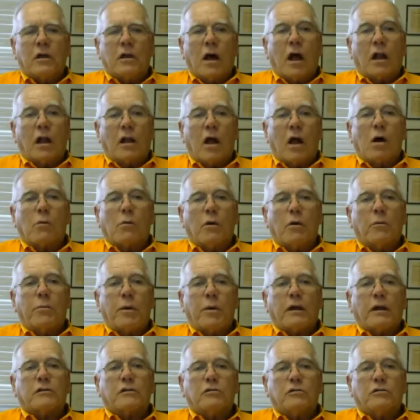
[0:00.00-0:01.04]
along with
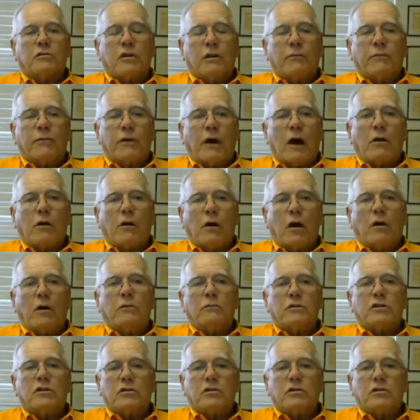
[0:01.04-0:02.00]
pictures and photos